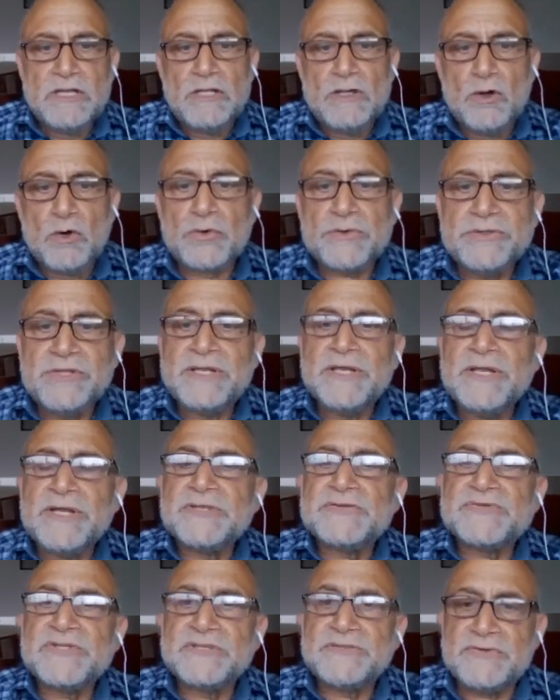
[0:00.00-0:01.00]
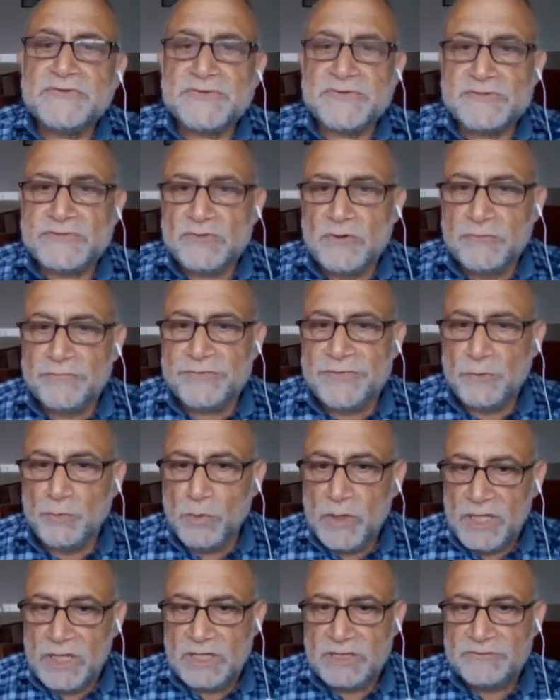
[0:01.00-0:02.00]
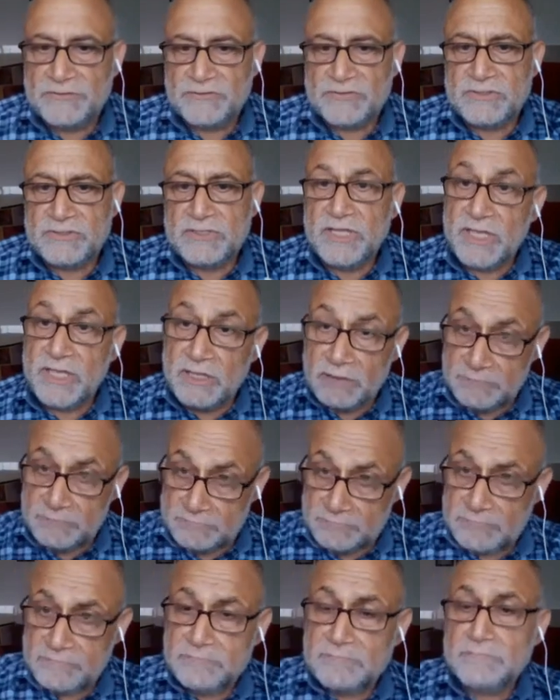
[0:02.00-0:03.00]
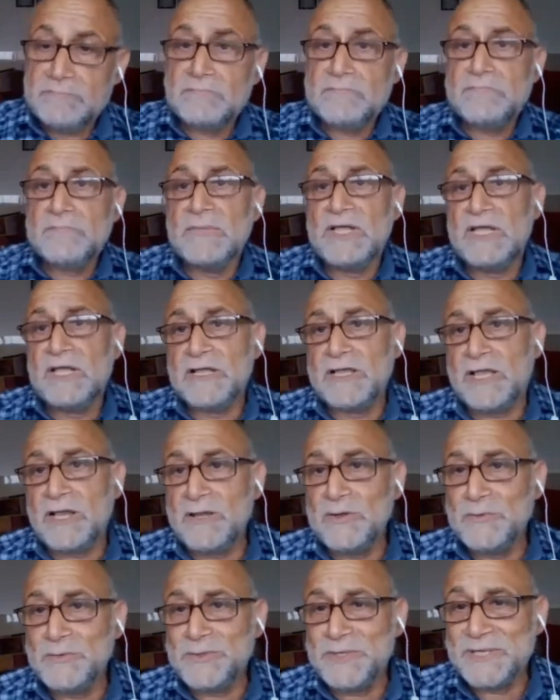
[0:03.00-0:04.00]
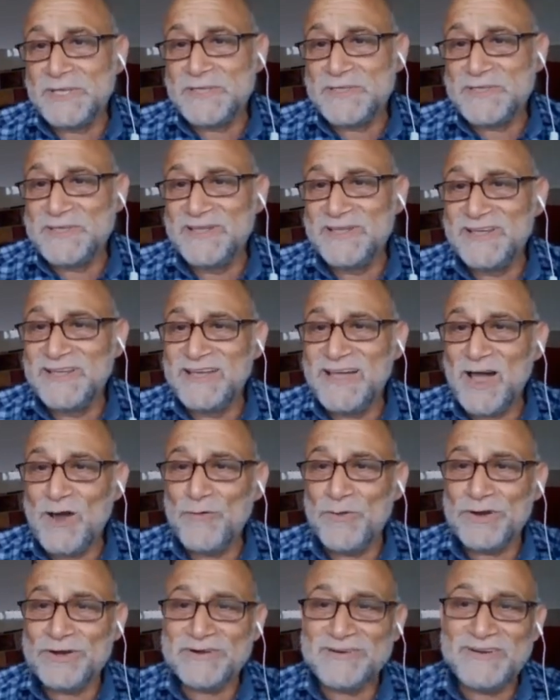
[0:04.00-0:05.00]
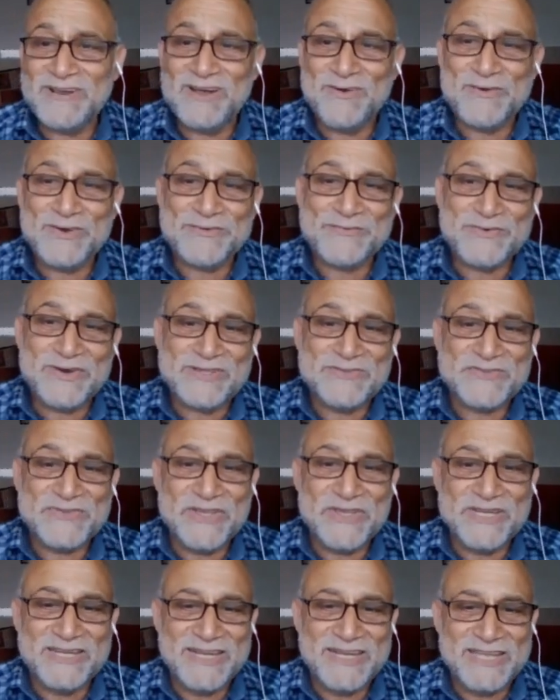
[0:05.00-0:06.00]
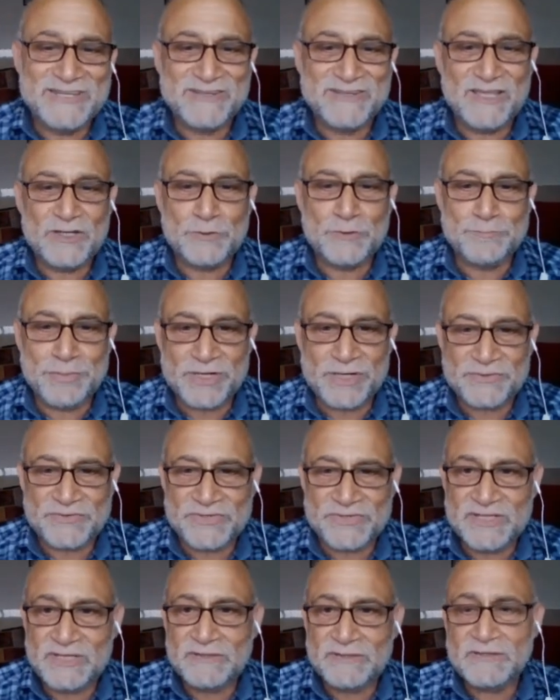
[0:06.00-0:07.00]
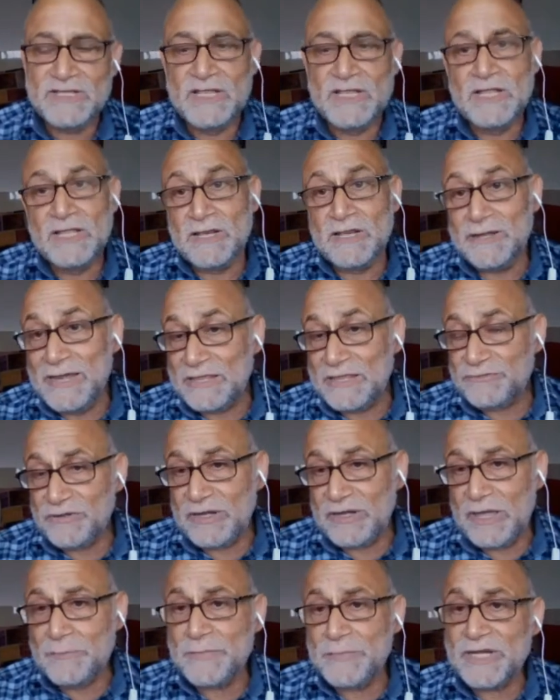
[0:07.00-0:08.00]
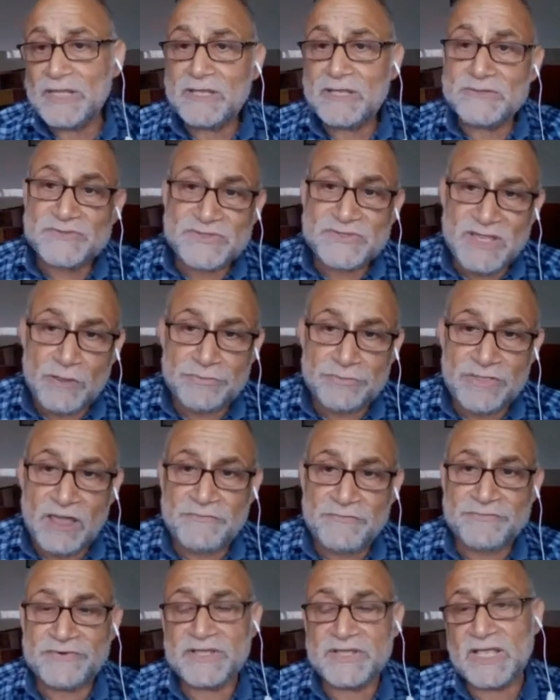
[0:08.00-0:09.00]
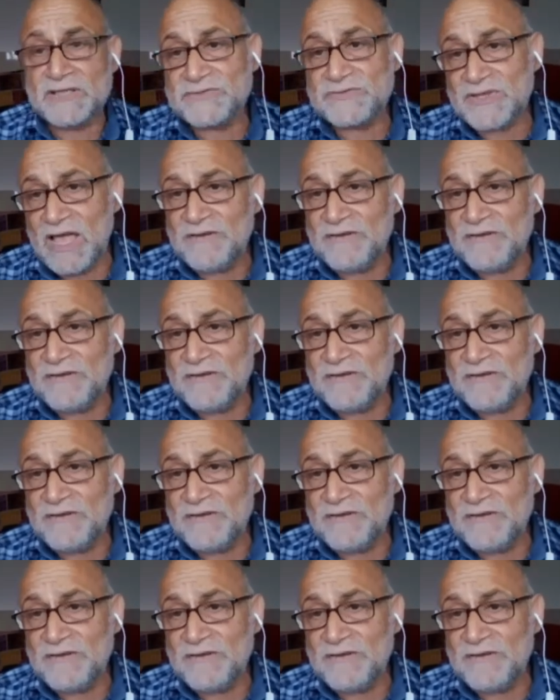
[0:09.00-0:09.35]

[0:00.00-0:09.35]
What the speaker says: ordinary citizens of the world, including our friends in Brazil, Latin Americans, South Africans,